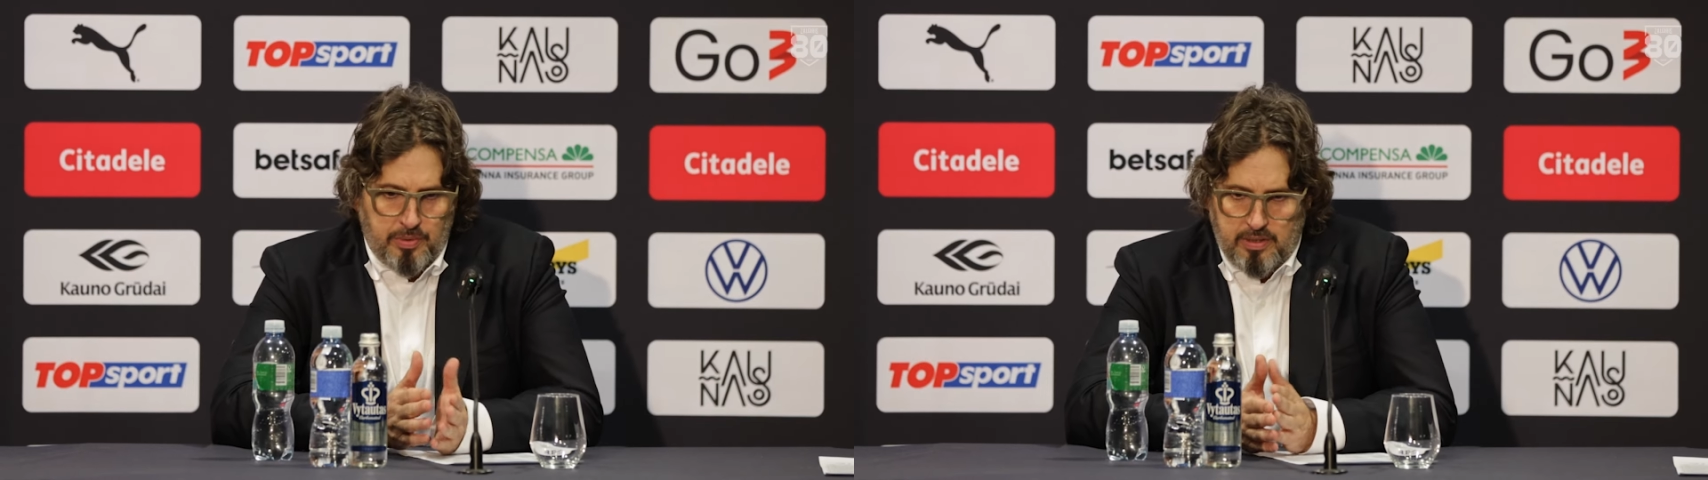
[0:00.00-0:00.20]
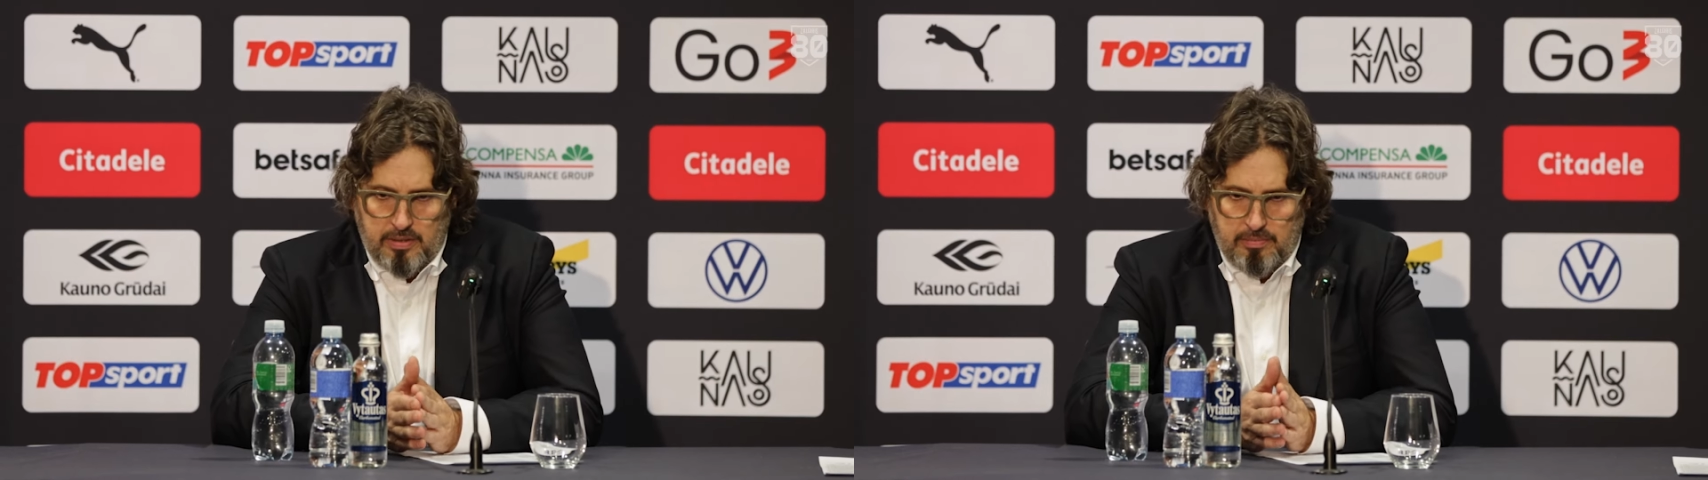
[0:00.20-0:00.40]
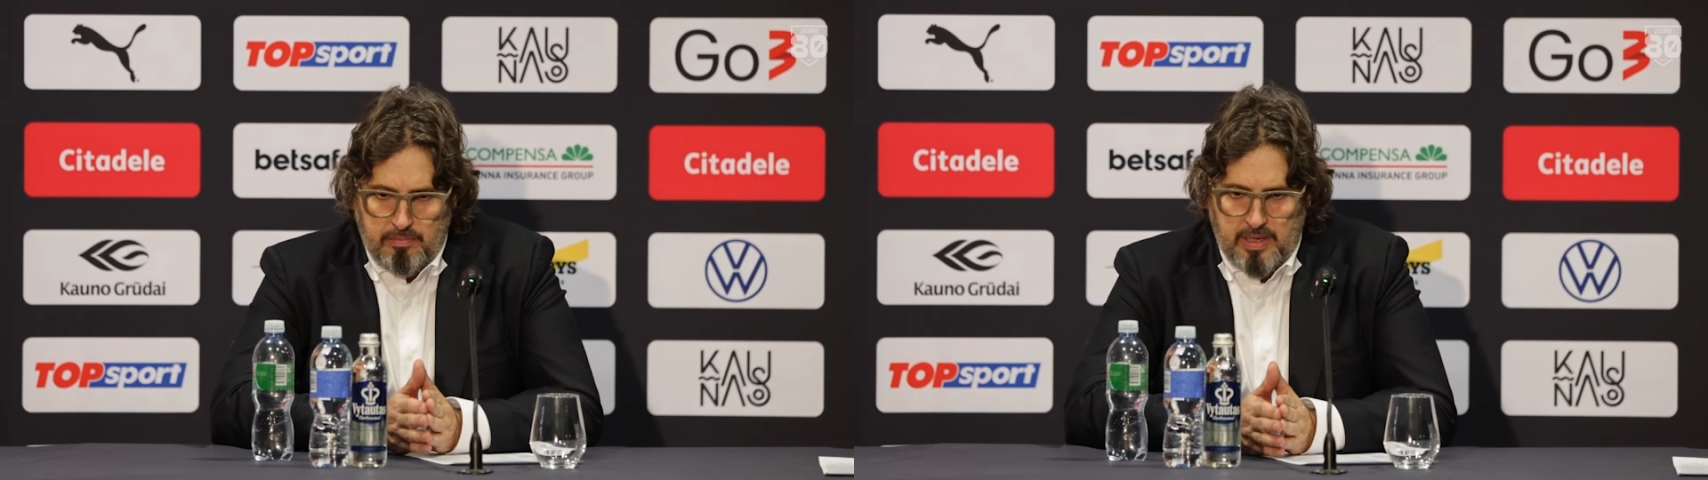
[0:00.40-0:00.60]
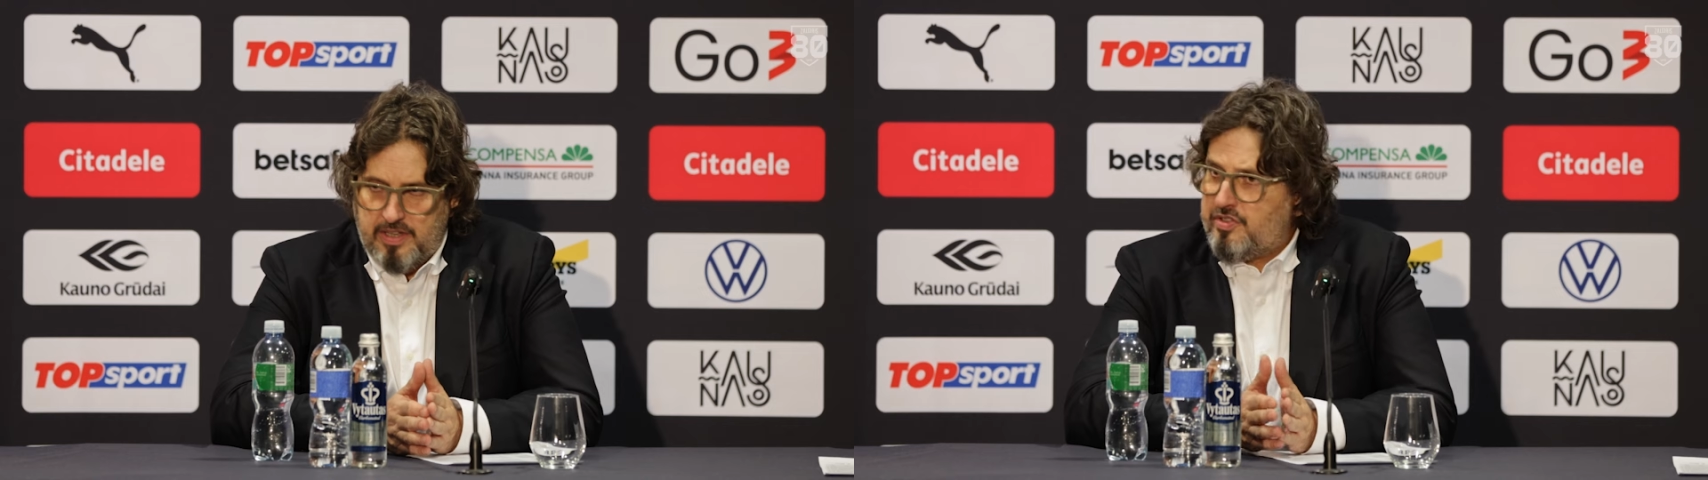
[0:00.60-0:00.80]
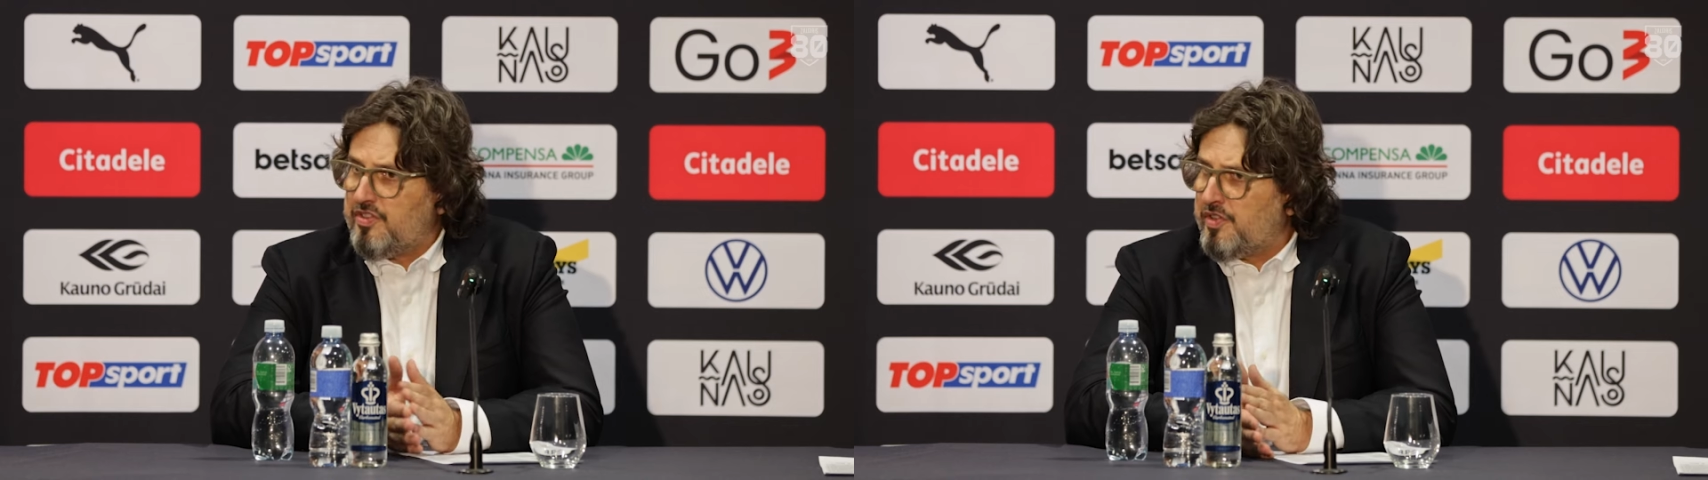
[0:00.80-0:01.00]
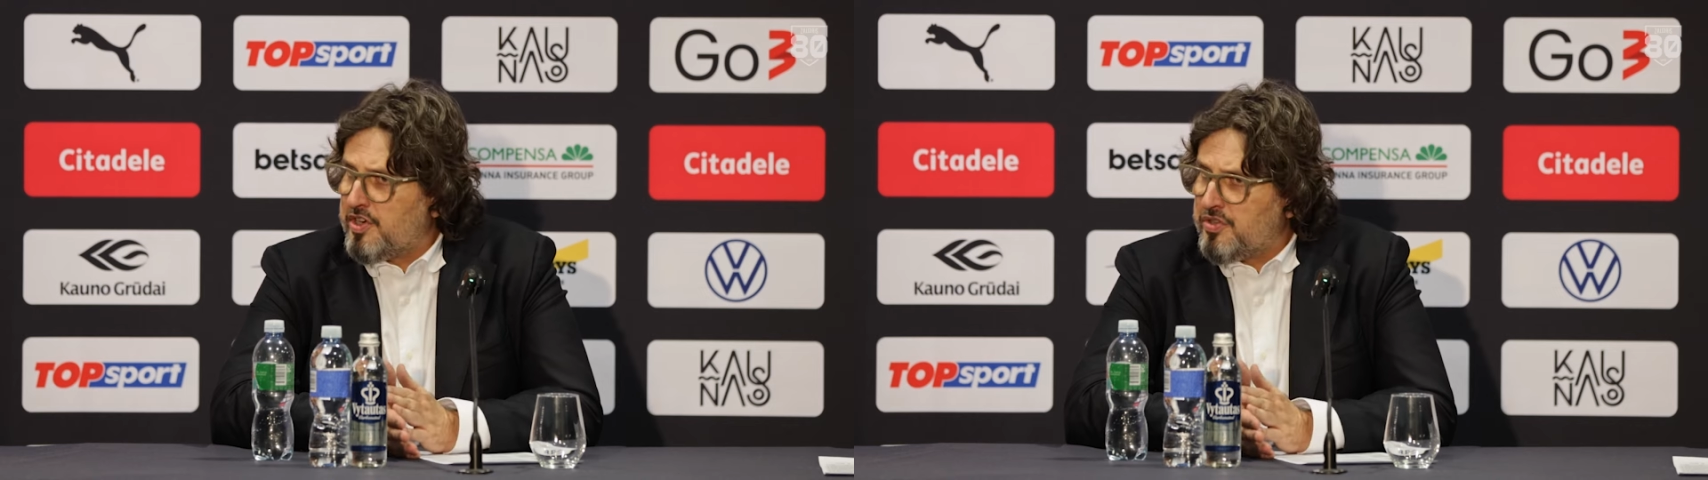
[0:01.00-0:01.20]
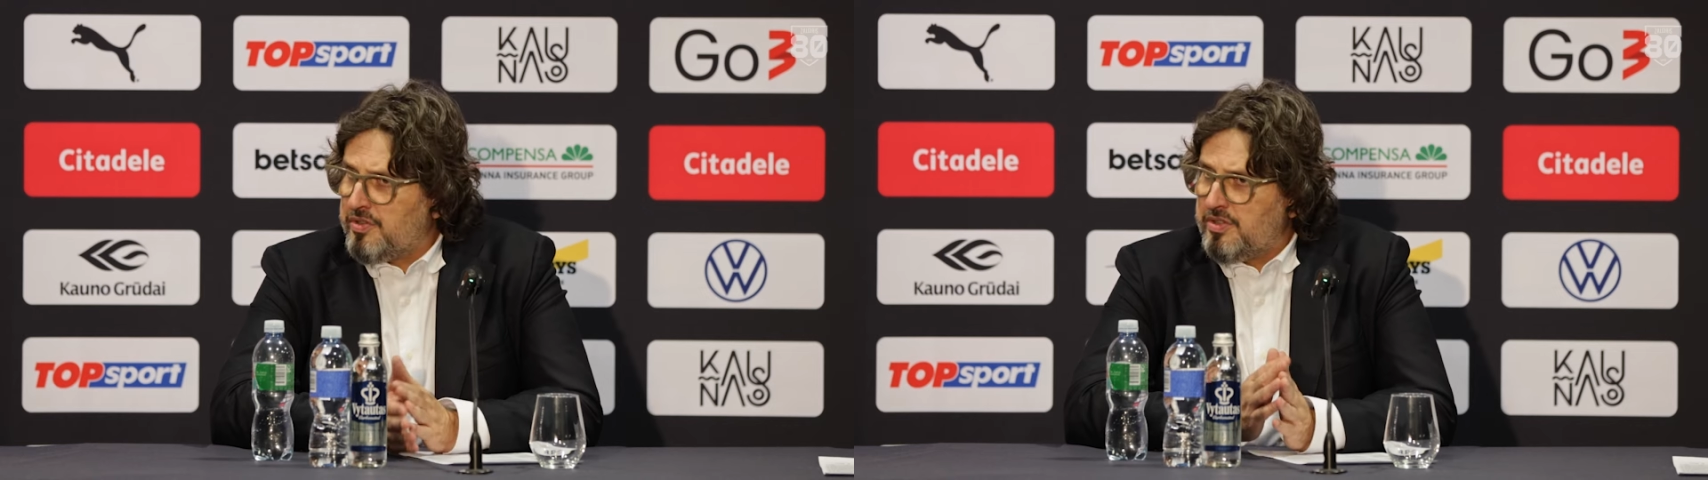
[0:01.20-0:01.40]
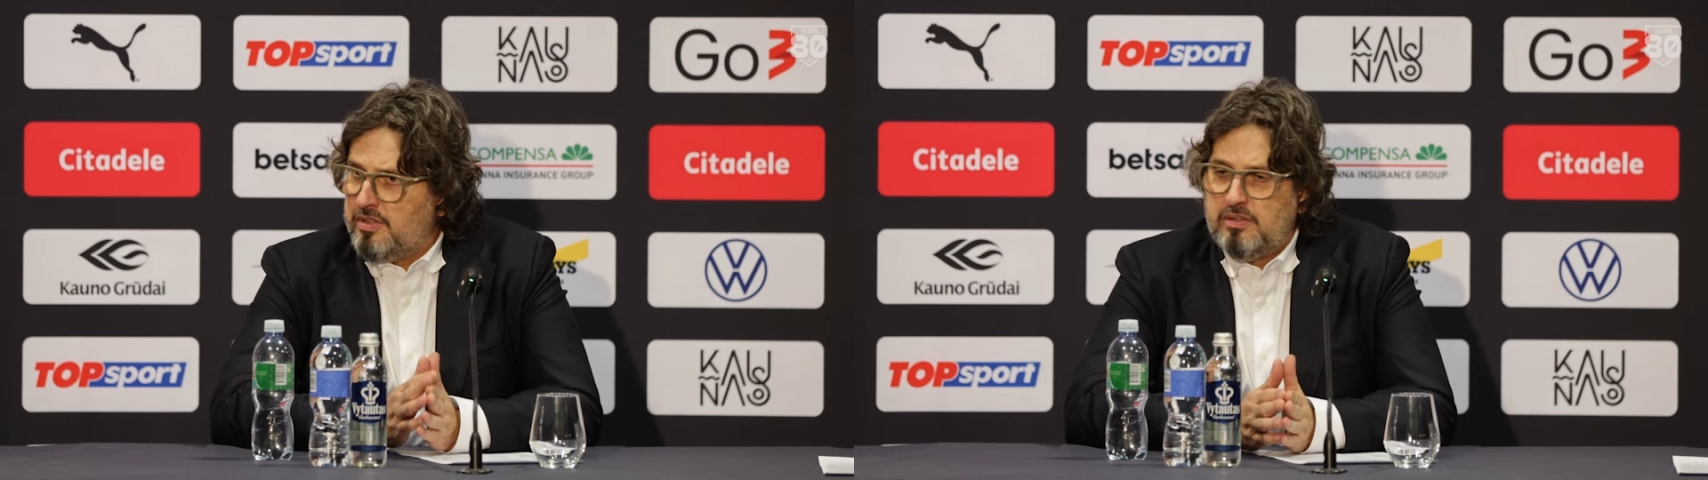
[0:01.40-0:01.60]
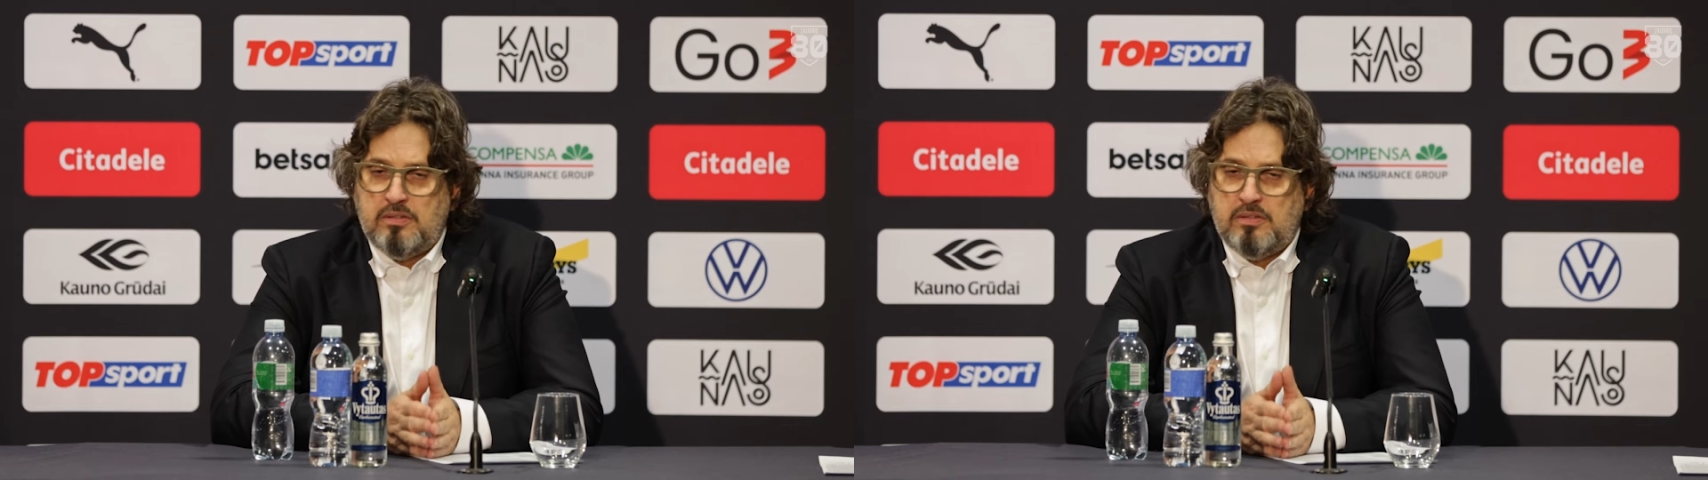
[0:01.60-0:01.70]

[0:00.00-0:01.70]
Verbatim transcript: with minutes restrictions.